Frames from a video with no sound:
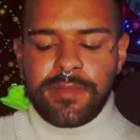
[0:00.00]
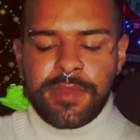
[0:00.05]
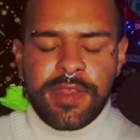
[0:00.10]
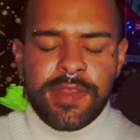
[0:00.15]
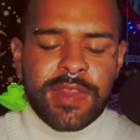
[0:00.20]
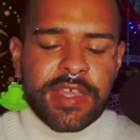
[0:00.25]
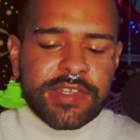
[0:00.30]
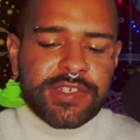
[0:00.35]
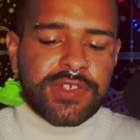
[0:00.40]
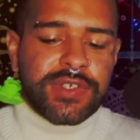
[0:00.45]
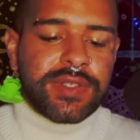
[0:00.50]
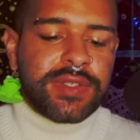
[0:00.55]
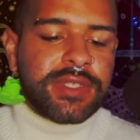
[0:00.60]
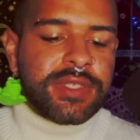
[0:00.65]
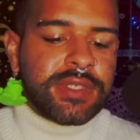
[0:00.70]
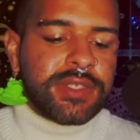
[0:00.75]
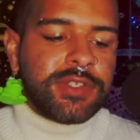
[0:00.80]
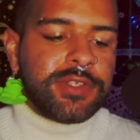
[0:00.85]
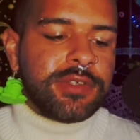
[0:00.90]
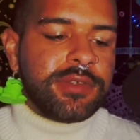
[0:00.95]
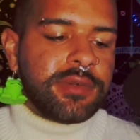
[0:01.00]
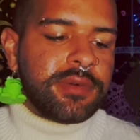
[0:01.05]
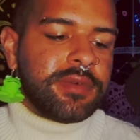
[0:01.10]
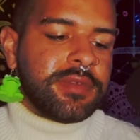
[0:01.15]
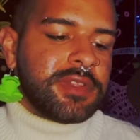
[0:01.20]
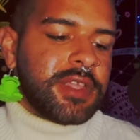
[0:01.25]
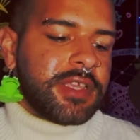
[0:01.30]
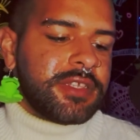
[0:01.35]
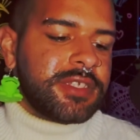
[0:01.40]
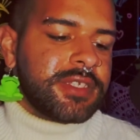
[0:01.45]
that turns into
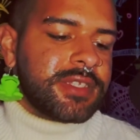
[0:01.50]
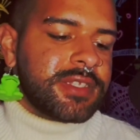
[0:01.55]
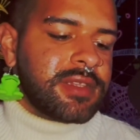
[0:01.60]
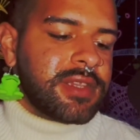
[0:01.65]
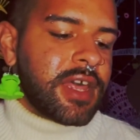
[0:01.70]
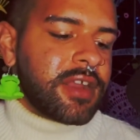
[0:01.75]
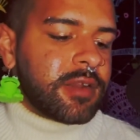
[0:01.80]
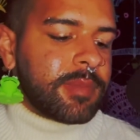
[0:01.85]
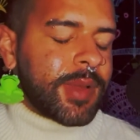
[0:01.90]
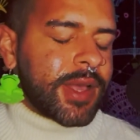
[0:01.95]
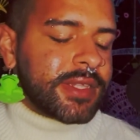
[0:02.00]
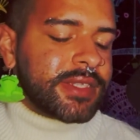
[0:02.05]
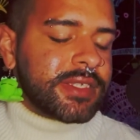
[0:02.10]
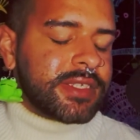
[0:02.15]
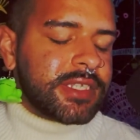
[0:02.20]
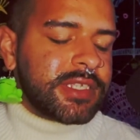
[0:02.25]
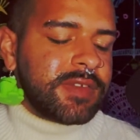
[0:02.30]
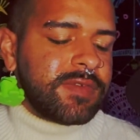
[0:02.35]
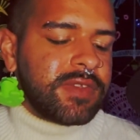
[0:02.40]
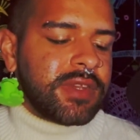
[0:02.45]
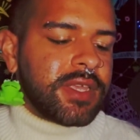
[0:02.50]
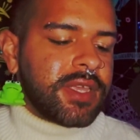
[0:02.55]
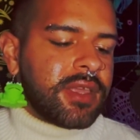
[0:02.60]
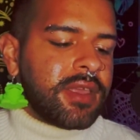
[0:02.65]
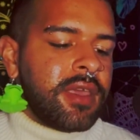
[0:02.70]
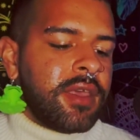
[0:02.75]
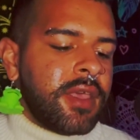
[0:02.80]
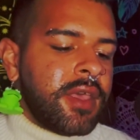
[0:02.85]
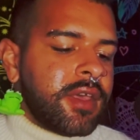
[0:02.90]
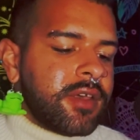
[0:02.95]
like just a lot of
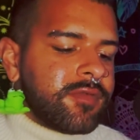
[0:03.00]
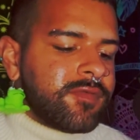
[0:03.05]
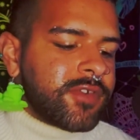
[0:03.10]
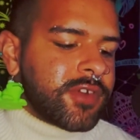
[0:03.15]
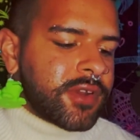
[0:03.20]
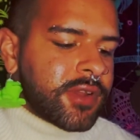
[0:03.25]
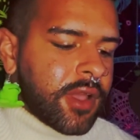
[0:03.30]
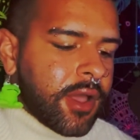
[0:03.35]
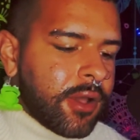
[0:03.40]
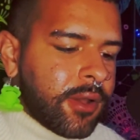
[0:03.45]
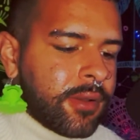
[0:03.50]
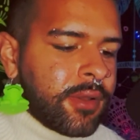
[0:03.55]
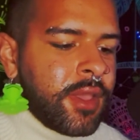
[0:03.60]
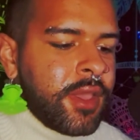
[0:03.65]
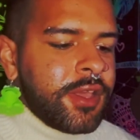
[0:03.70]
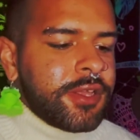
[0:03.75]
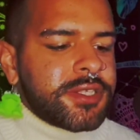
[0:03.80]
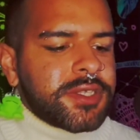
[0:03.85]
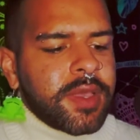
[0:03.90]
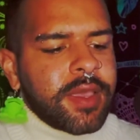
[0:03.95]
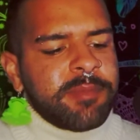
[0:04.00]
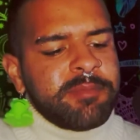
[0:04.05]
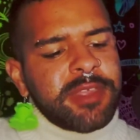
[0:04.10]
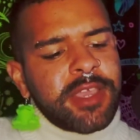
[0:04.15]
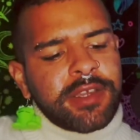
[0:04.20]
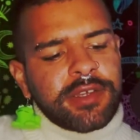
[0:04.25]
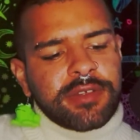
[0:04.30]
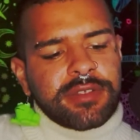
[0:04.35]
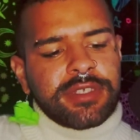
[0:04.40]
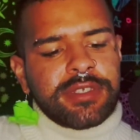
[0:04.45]
positivity virgo so i'm
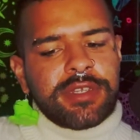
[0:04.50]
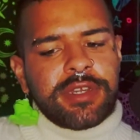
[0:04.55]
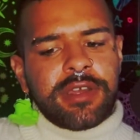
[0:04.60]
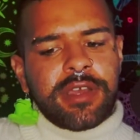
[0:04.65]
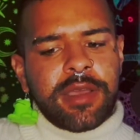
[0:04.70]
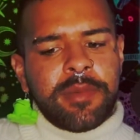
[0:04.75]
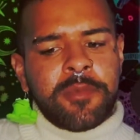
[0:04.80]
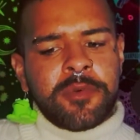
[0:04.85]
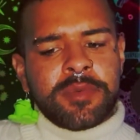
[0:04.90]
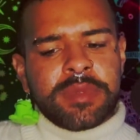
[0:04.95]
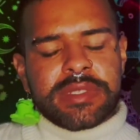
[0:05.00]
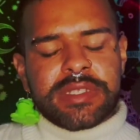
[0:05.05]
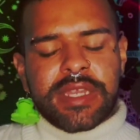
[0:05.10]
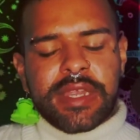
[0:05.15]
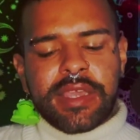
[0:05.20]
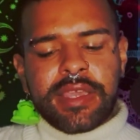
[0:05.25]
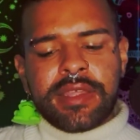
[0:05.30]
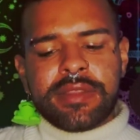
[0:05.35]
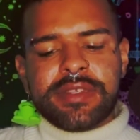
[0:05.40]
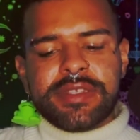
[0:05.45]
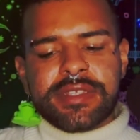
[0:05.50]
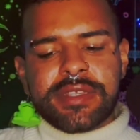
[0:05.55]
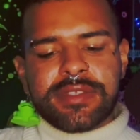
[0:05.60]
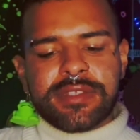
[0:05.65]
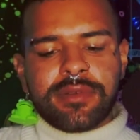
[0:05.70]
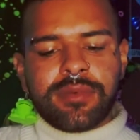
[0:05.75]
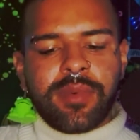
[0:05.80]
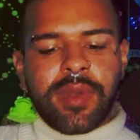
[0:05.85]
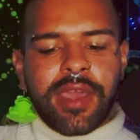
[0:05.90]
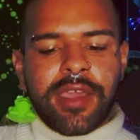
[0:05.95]
not you know i'm almost taking this as
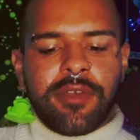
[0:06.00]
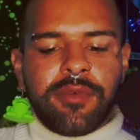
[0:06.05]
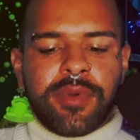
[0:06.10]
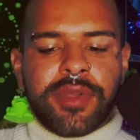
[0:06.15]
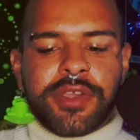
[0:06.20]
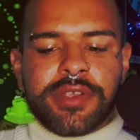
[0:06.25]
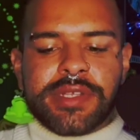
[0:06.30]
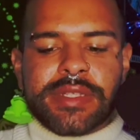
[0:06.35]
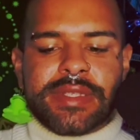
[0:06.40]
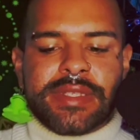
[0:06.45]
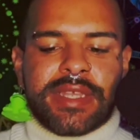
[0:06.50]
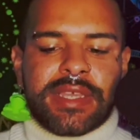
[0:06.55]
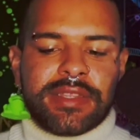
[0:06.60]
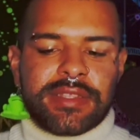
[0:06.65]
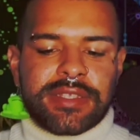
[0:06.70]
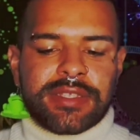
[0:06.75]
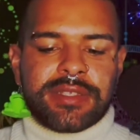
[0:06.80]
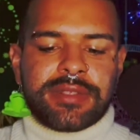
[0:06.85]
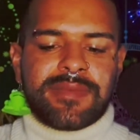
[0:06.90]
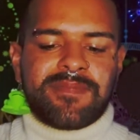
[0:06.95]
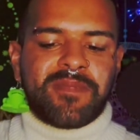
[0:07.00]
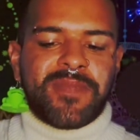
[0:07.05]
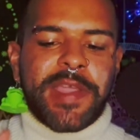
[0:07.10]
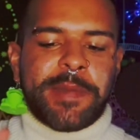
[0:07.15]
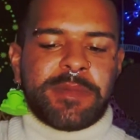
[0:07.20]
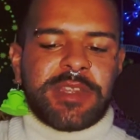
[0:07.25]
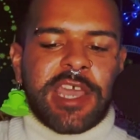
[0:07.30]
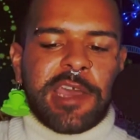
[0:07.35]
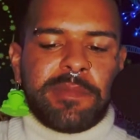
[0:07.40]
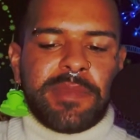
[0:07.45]
a way where it's just like this
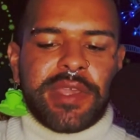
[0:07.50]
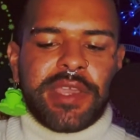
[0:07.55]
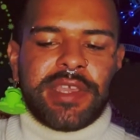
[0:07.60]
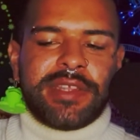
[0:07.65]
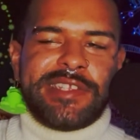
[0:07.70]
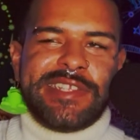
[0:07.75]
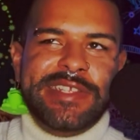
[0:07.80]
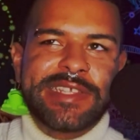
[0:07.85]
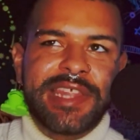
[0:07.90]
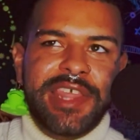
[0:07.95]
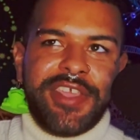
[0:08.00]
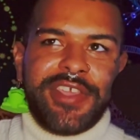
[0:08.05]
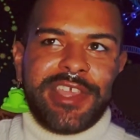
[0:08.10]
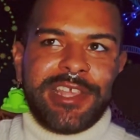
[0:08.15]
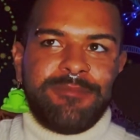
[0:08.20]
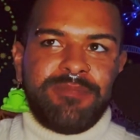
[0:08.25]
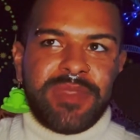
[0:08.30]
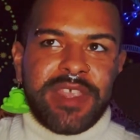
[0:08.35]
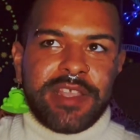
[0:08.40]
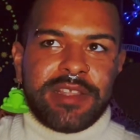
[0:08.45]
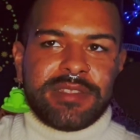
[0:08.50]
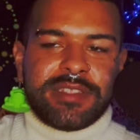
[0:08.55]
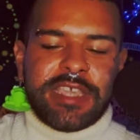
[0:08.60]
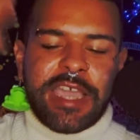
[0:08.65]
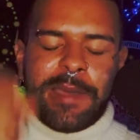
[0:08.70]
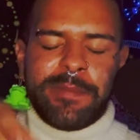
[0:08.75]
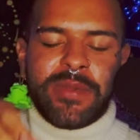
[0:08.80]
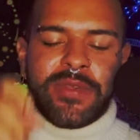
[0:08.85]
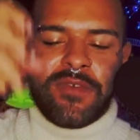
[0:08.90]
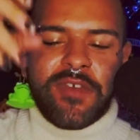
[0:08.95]
i'm tapping into like and like
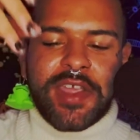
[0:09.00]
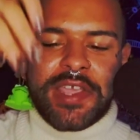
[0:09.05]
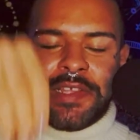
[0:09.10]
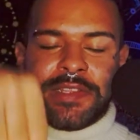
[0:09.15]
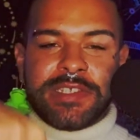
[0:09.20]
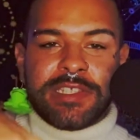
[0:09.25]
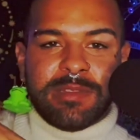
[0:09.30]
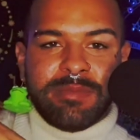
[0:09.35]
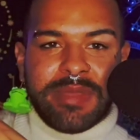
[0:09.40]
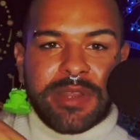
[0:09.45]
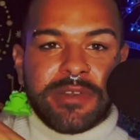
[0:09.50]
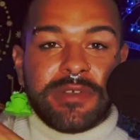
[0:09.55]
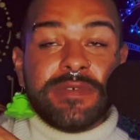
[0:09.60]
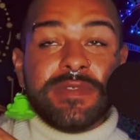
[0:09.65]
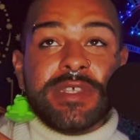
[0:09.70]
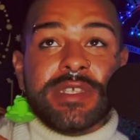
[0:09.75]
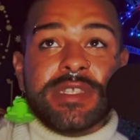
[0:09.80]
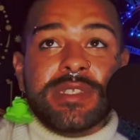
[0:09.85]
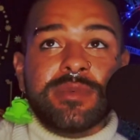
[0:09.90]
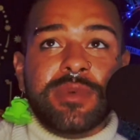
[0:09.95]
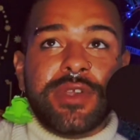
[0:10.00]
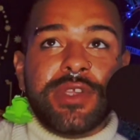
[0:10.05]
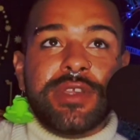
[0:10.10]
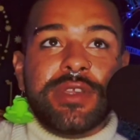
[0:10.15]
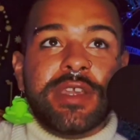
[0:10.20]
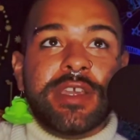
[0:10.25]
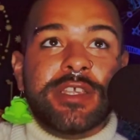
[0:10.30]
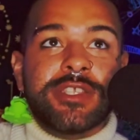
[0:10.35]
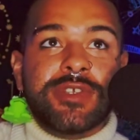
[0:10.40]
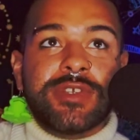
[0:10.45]
tapping right into the middle of this where
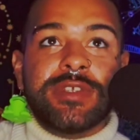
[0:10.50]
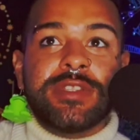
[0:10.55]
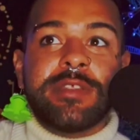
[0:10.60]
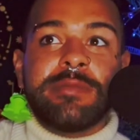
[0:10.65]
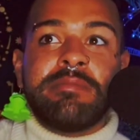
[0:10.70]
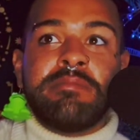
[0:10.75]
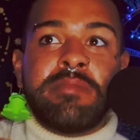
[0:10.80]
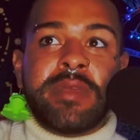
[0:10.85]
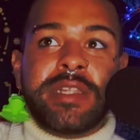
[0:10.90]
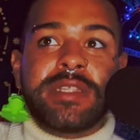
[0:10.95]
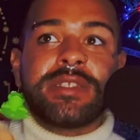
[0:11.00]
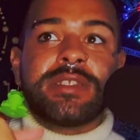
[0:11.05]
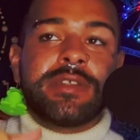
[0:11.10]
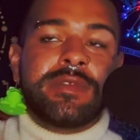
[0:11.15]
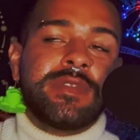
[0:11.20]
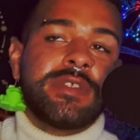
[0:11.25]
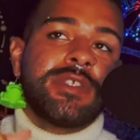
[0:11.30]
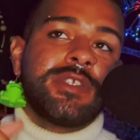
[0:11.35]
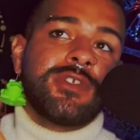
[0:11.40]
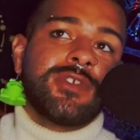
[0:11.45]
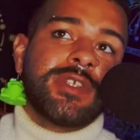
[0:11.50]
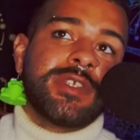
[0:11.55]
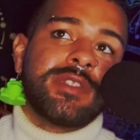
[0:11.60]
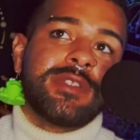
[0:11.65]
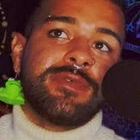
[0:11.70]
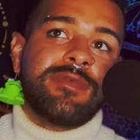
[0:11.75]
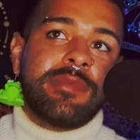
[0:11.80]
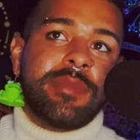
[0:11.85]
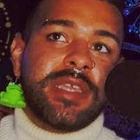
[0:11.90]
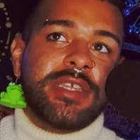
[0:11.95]
you guys are in the midst of this
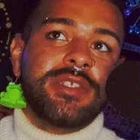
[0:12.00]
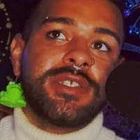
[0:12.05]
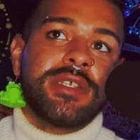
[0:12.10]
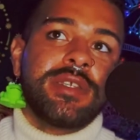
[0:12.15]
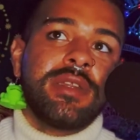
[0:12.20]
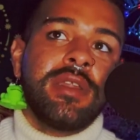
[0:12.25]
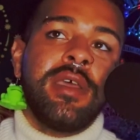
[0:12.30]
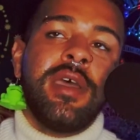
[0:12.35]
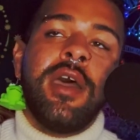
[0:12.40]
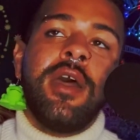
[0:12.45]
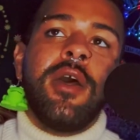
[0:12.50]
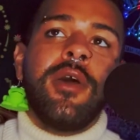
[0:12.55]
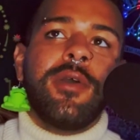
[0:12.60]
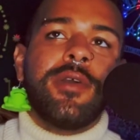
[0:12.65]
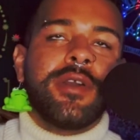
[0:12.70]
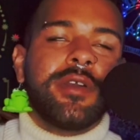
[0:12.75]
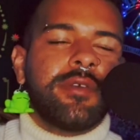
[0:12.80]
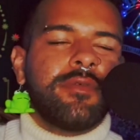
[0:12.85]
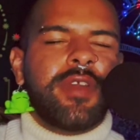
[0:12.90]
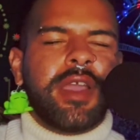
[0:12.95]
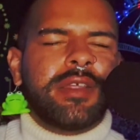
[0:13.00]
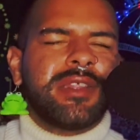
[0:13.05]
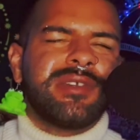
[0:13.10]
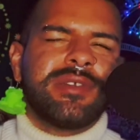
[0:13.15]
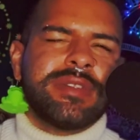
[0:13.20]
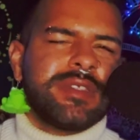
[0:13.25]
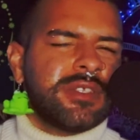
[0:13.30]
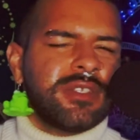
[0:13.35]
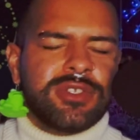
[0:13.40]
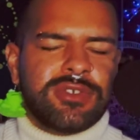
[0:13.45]
transformation or
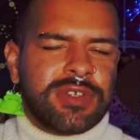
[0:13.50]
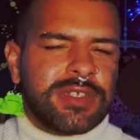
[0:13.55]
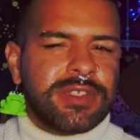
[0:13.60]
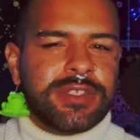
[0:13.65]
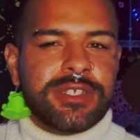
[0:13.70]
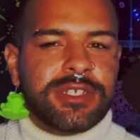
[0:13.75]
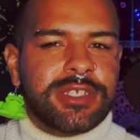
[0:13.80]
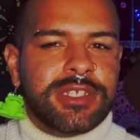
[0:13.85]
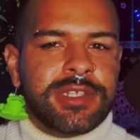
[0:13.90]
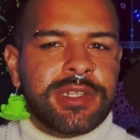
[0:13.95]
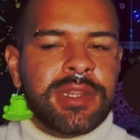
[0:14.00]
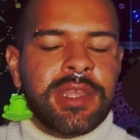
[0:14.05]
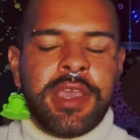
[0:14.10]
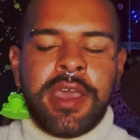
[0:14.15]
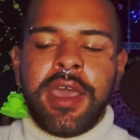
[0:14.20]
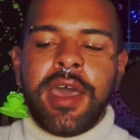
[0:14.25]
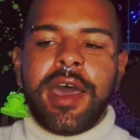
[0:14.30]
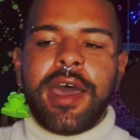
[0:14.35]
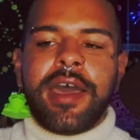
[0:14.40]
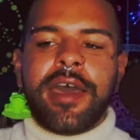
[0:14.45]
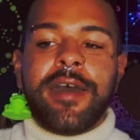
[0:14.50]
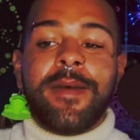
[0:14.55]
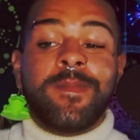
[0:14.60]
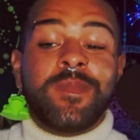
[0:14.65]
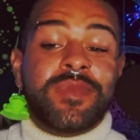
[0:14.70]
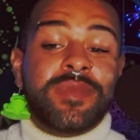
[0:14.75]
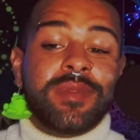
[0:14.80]
rather this transition um